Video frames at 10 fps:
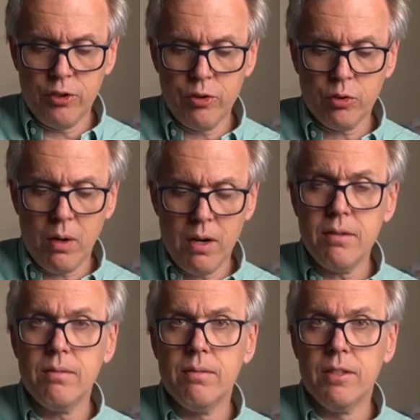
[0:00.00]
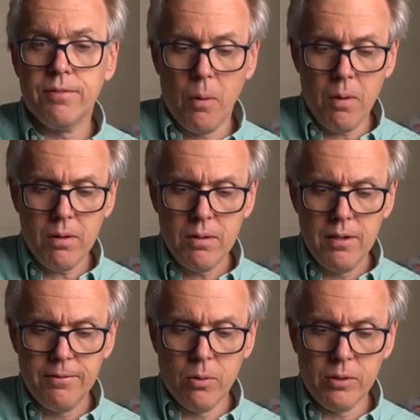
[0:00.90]
2 squared is 4.
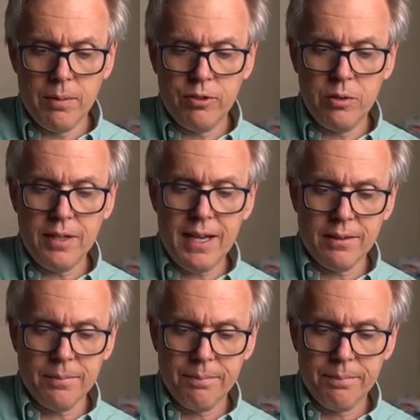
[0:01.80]
4 times 2 is 8.